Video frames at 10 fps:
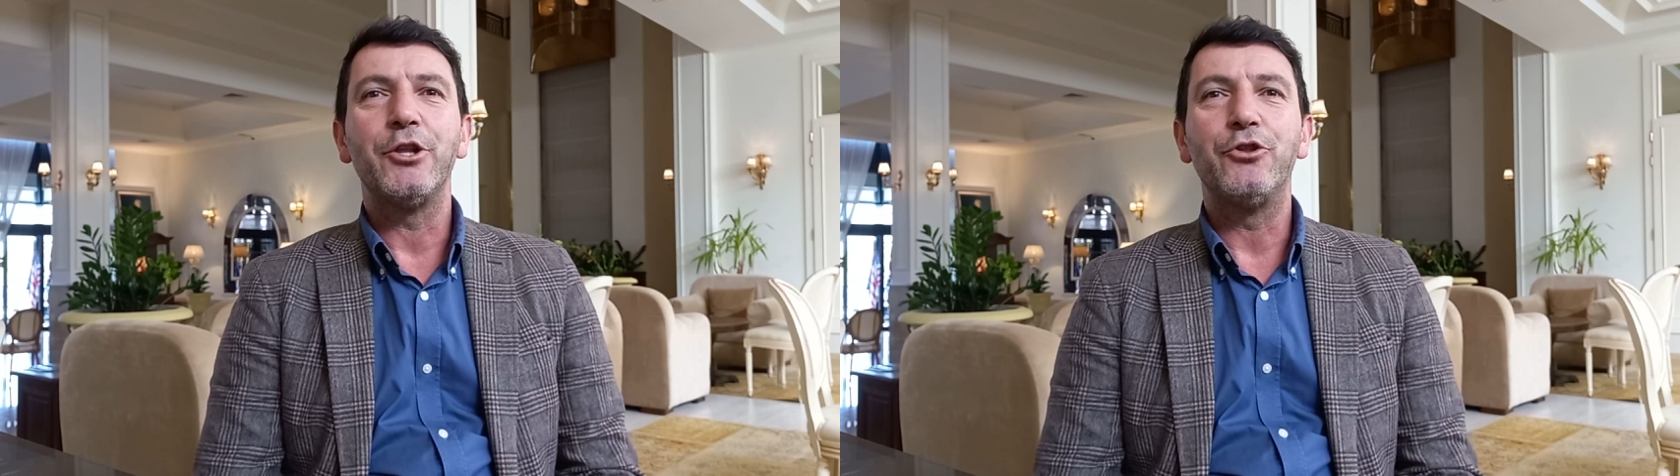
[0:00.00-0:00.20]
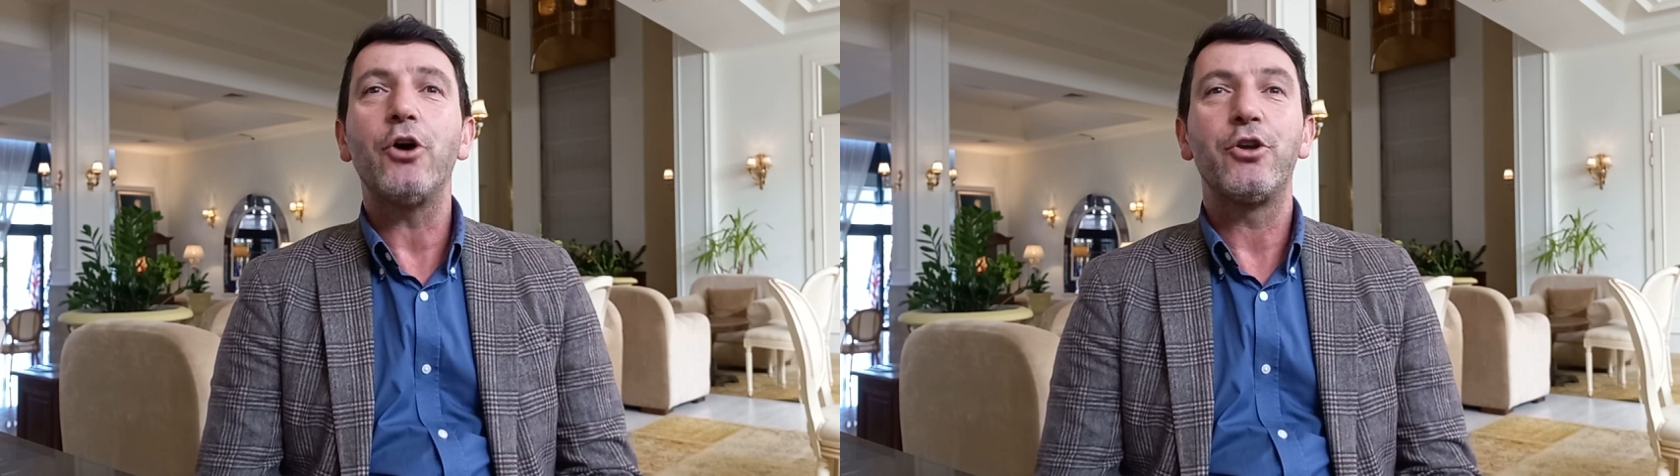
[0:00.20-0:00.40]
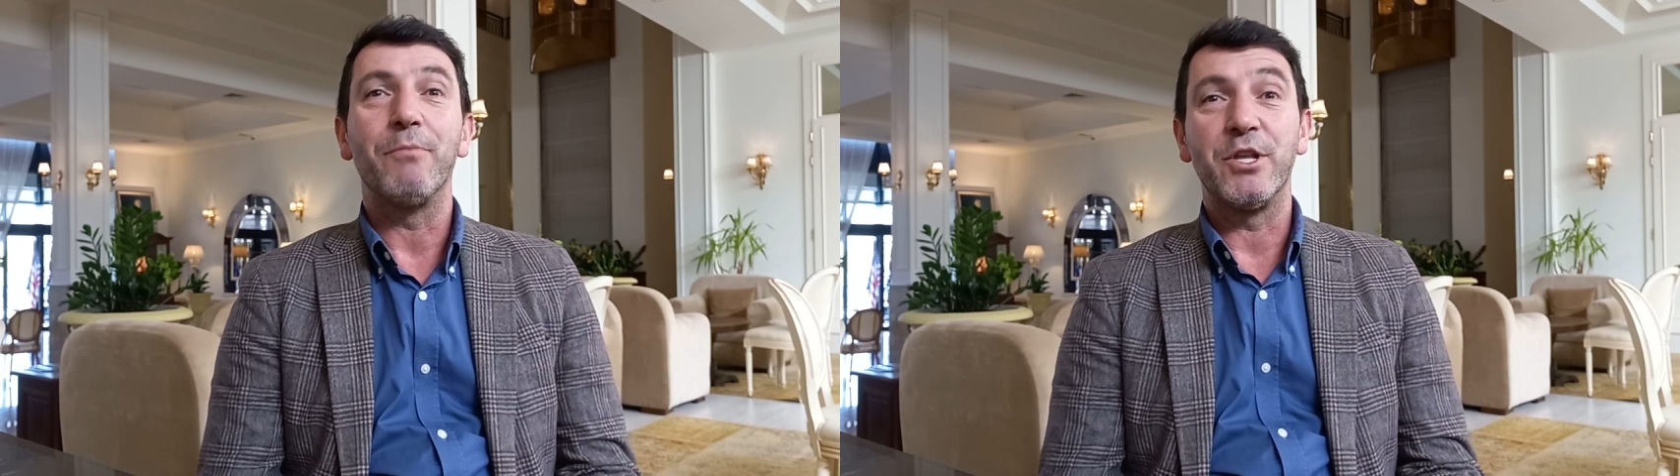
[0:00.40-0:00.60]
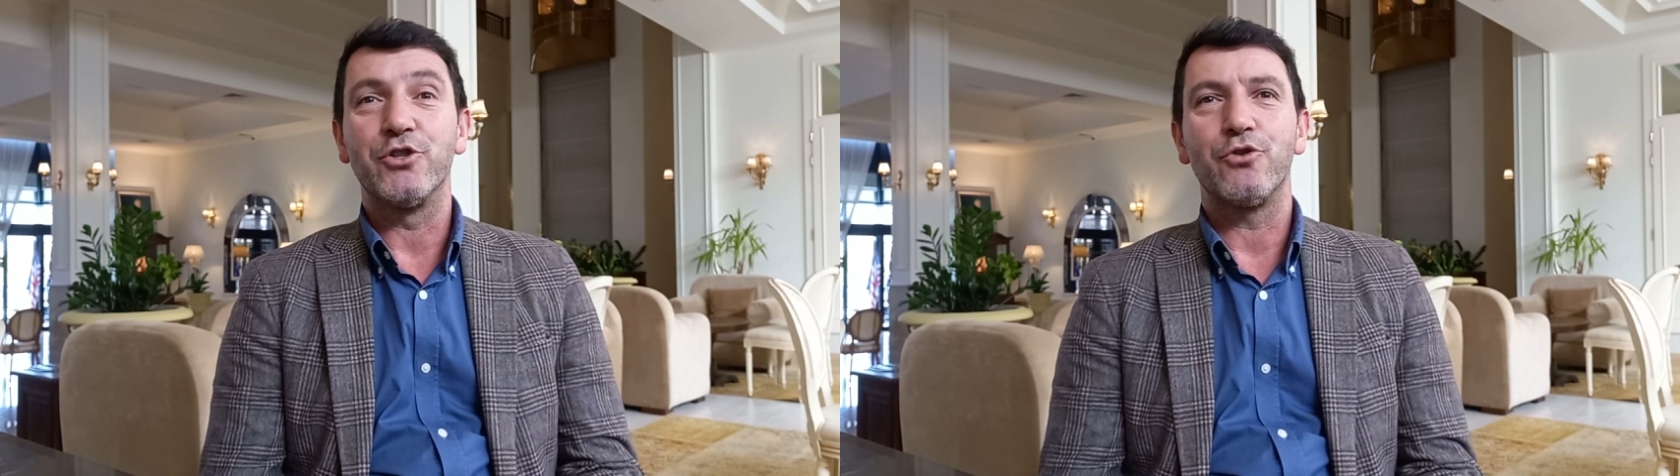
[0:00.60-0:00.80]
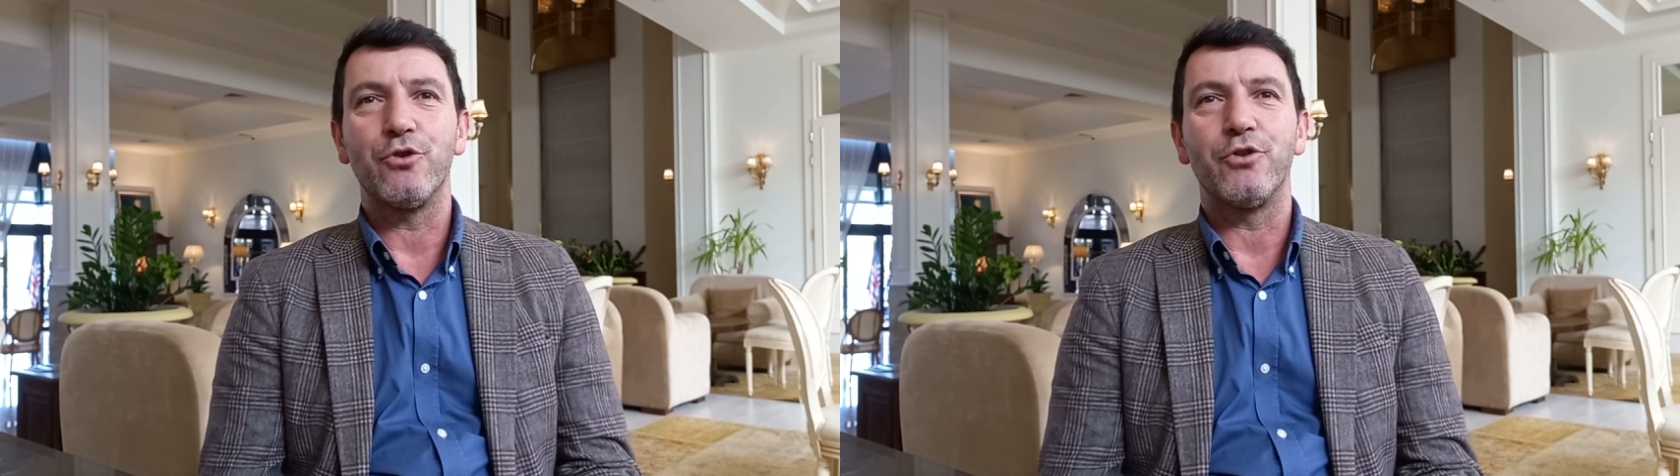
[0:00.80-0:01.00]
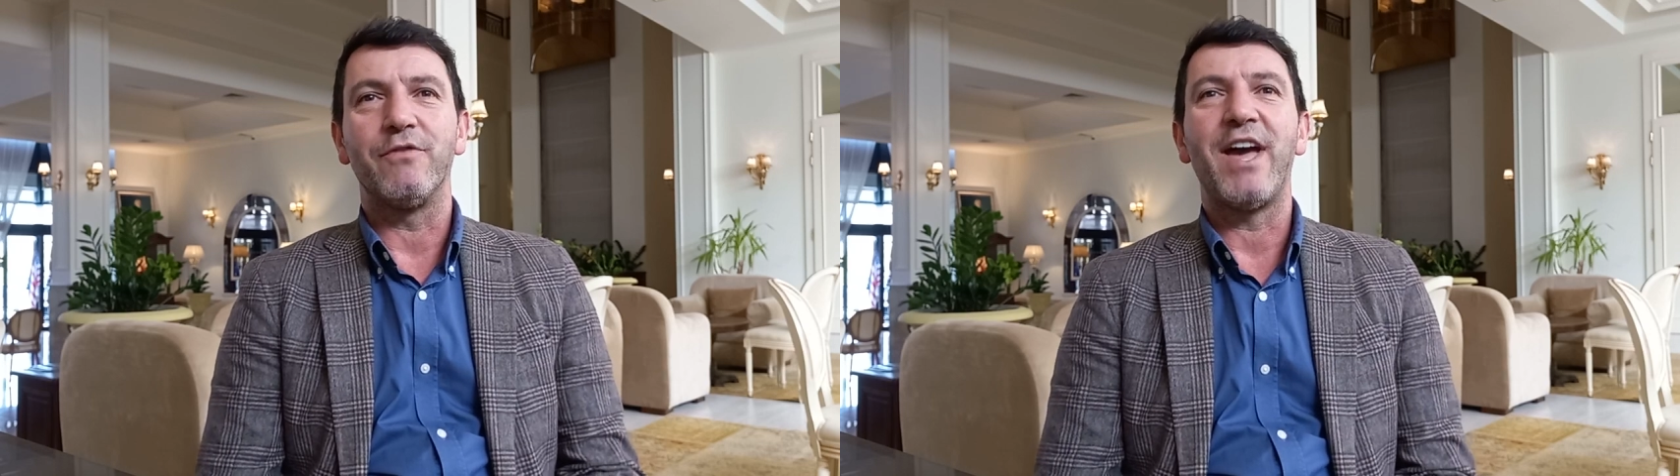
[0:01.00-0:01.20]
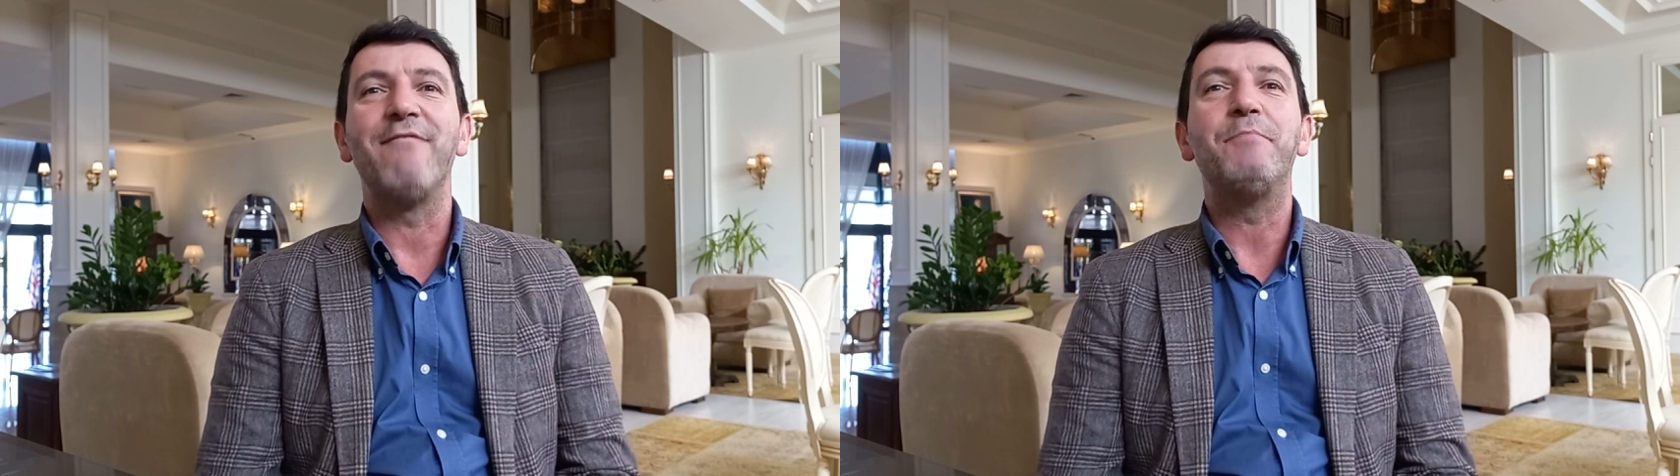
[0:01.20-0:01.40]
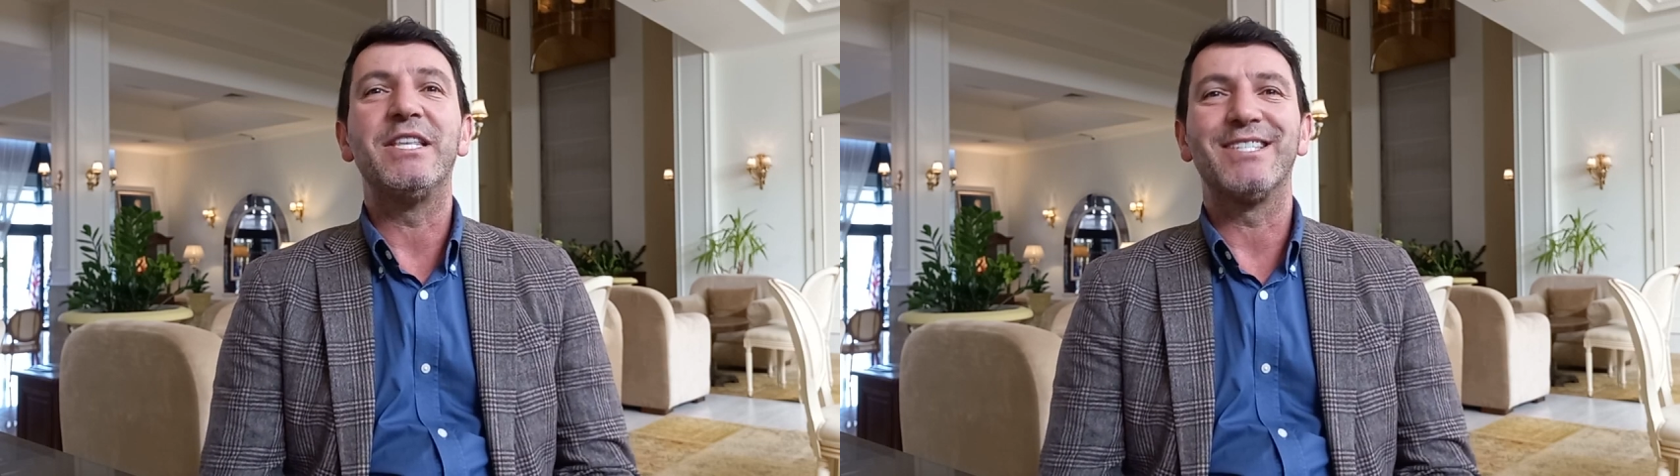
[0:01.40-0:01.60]
documents sort of
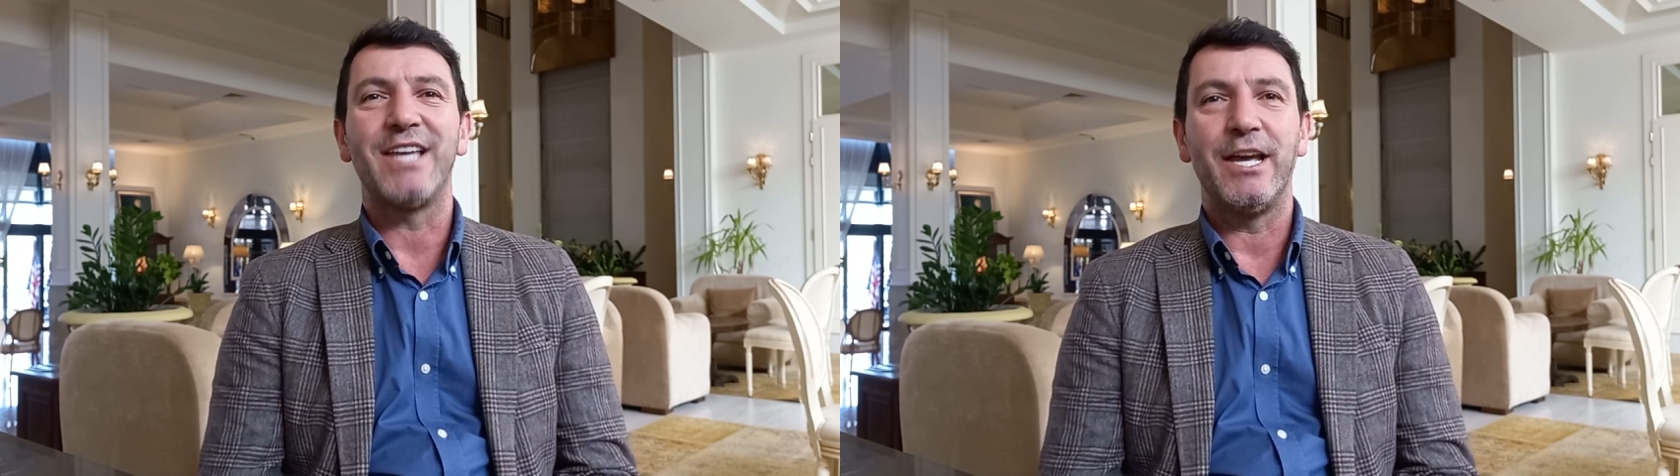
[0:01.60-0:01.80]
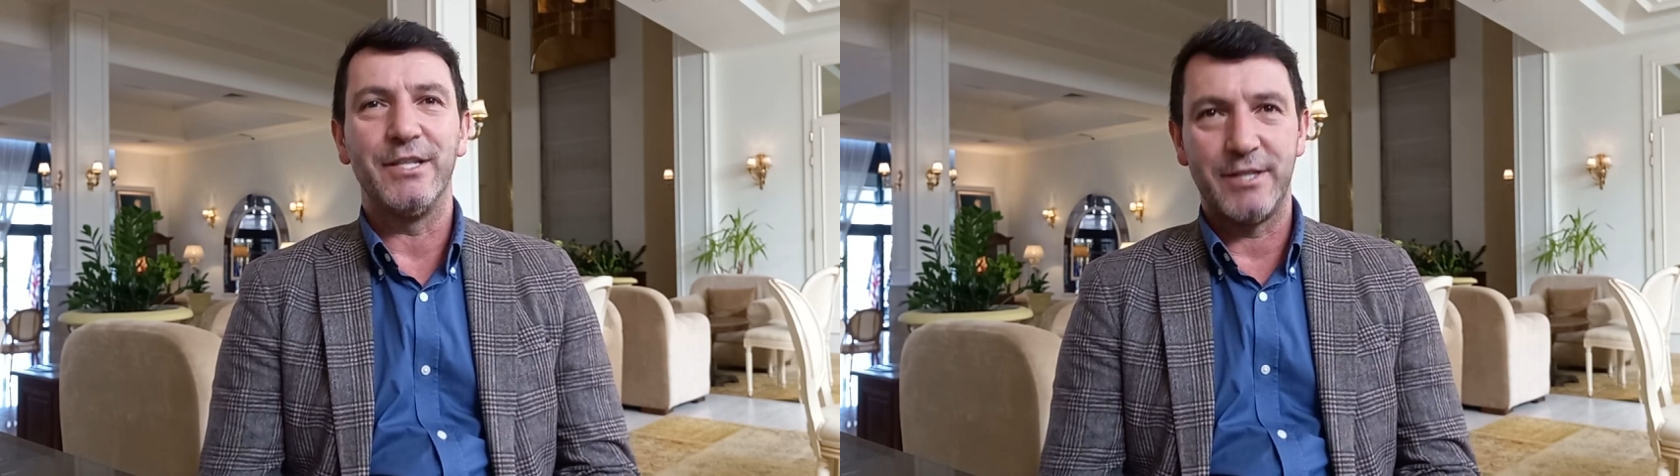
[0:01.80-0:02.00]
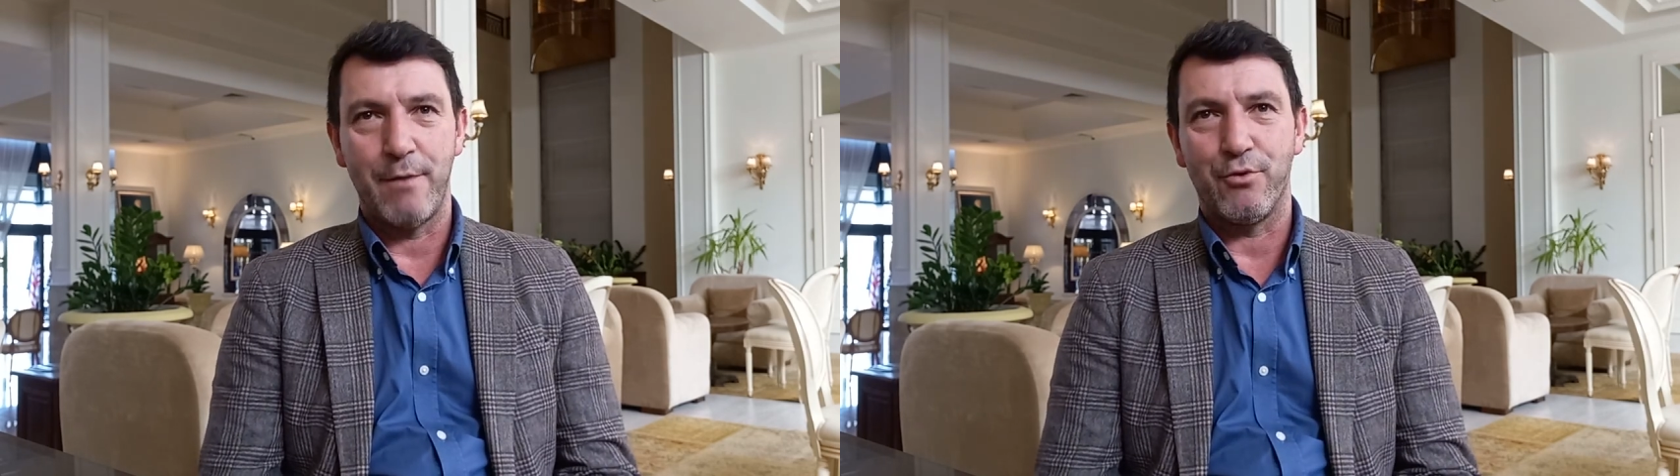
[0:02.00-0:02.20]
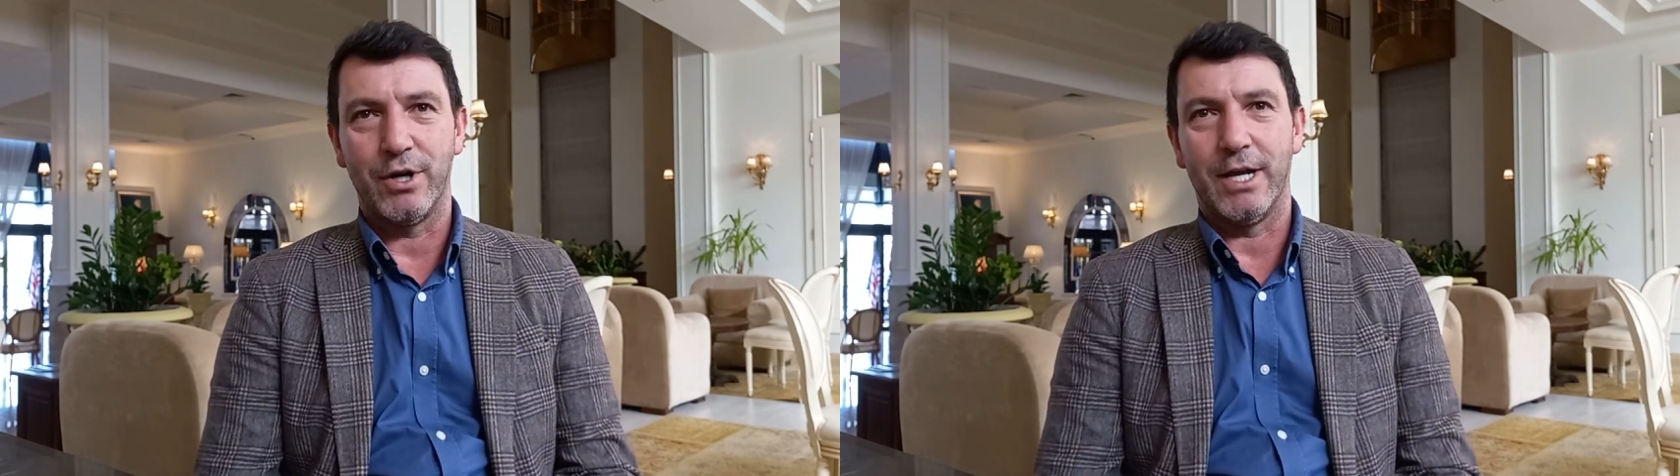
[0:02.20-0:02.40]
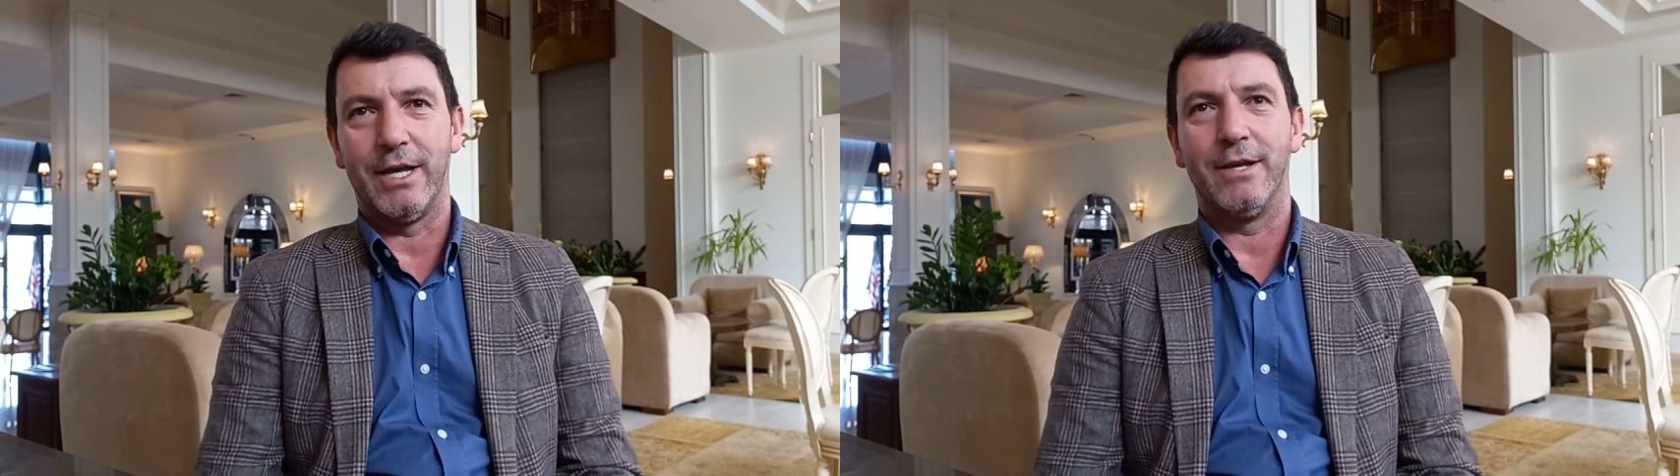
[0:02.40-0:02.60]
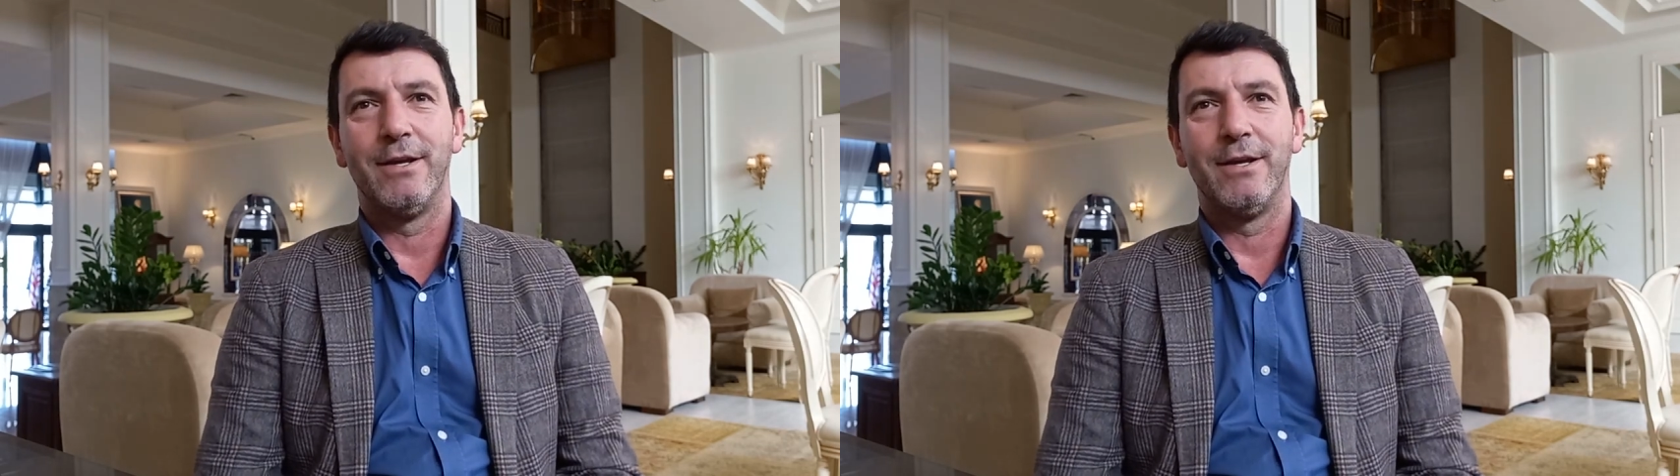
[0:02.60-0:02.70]
had been signed separately.